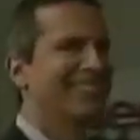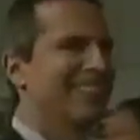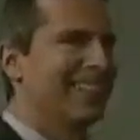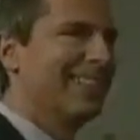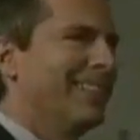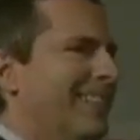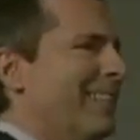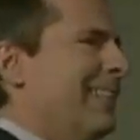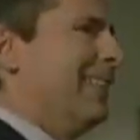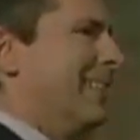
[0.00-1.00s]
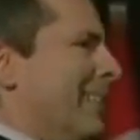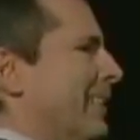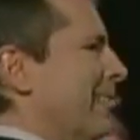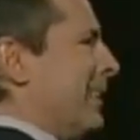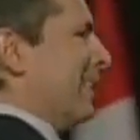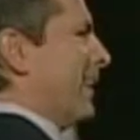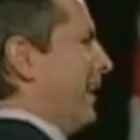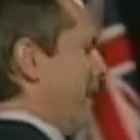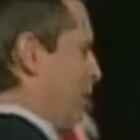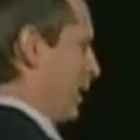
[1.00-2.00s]
When asked about giving the Ombudsman
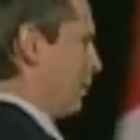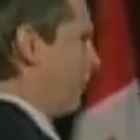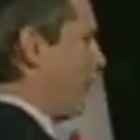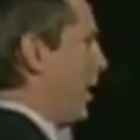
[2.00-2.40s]
oversight over the